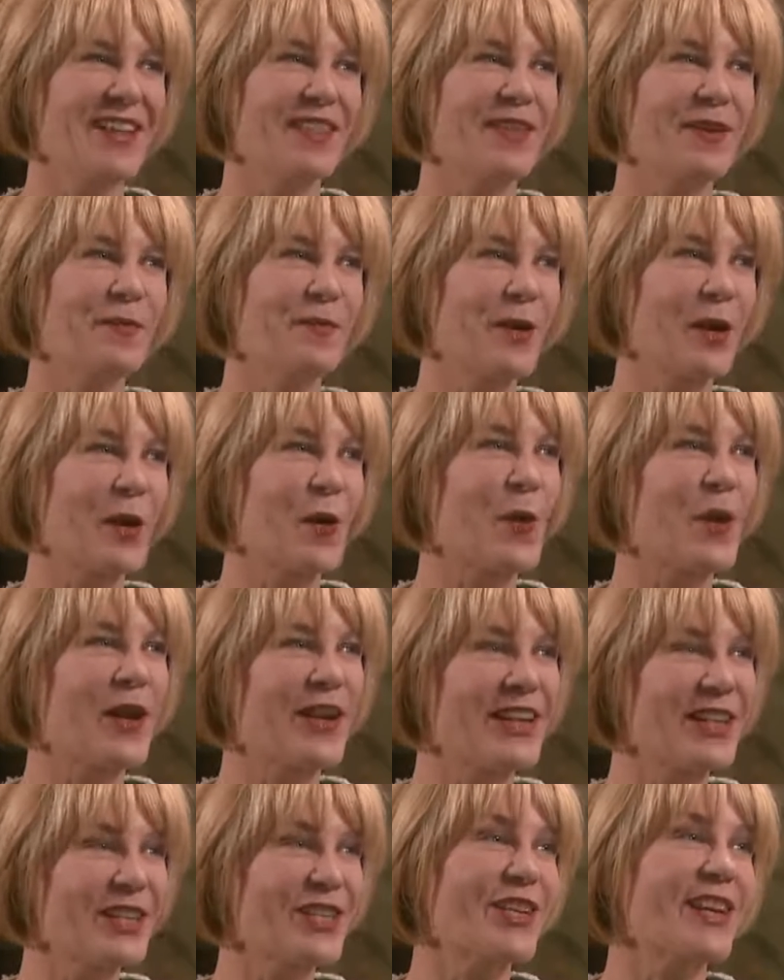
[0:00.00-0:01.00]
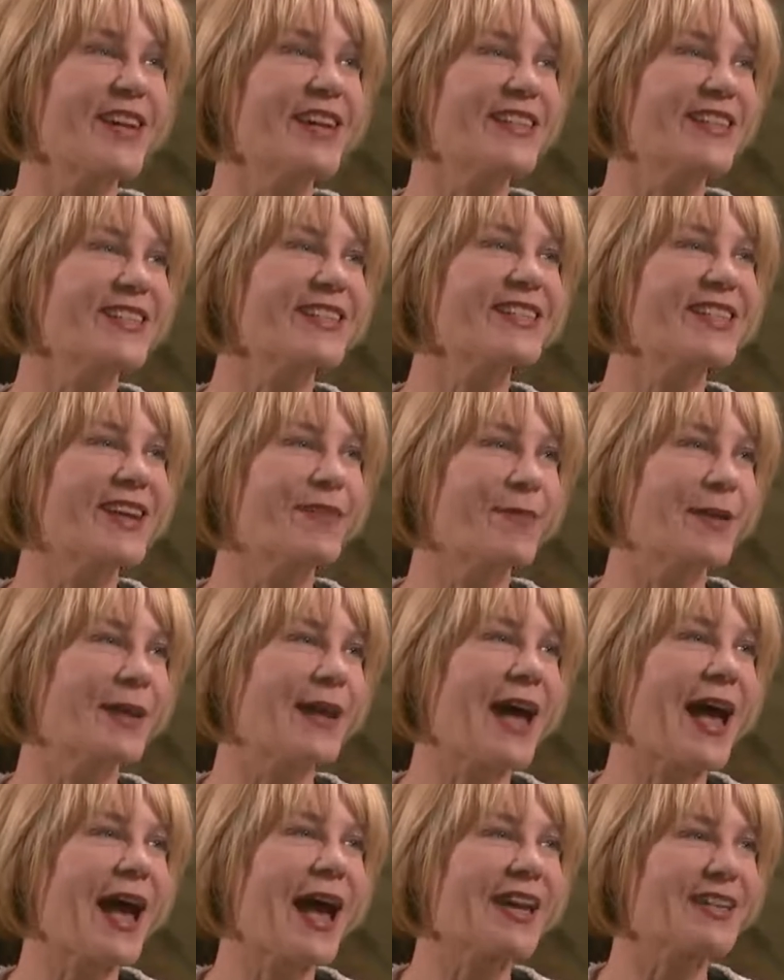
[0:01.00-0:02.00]
The Bitcoin exchanges have been
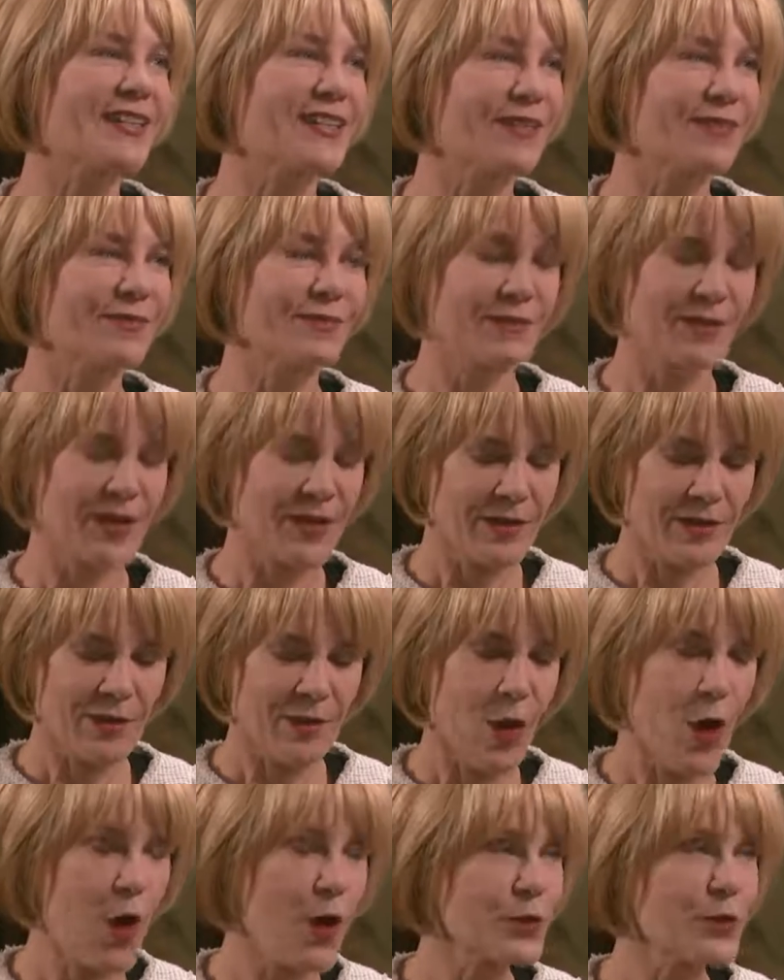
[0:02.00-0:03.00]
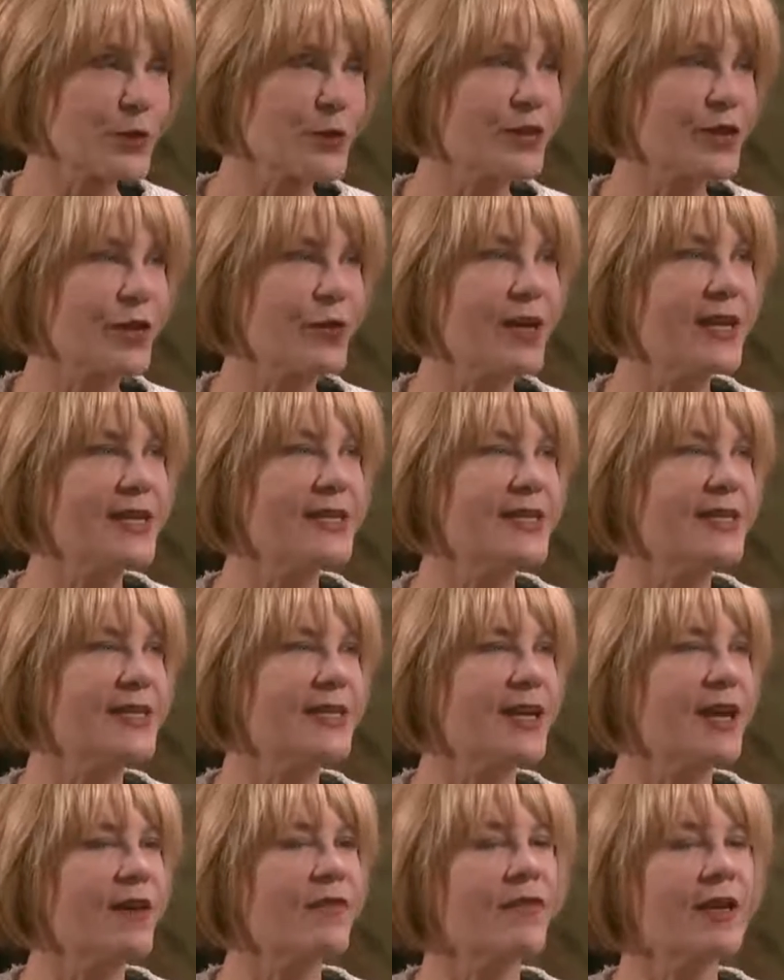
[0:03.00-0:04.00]
hacked and all sorts of crazy
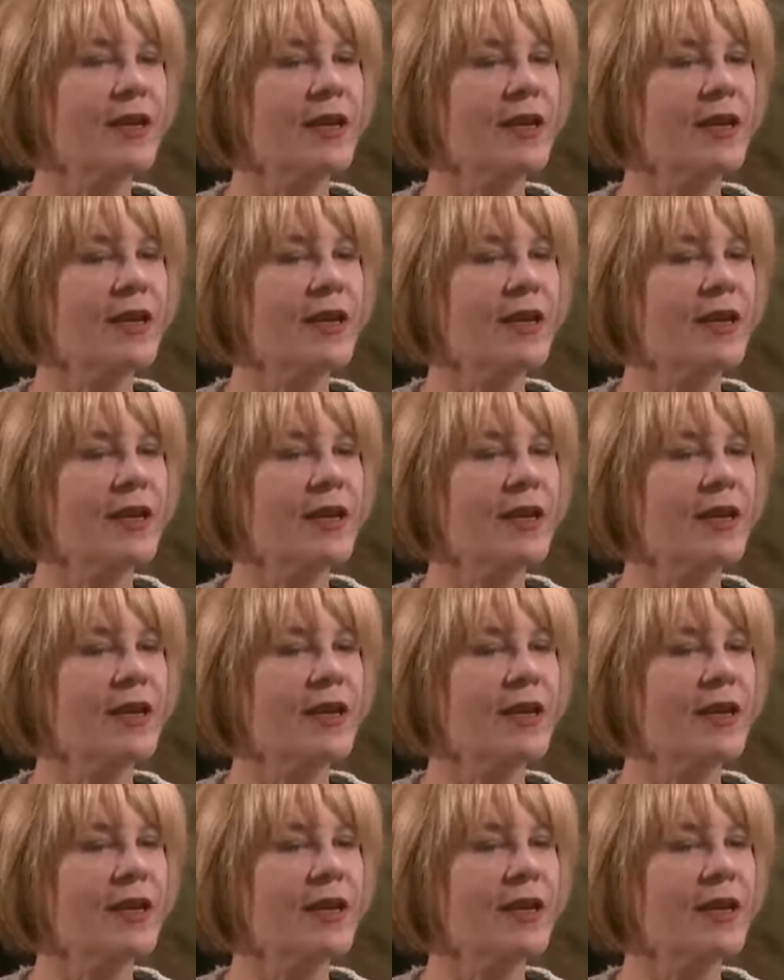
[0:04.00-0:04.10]
stuff.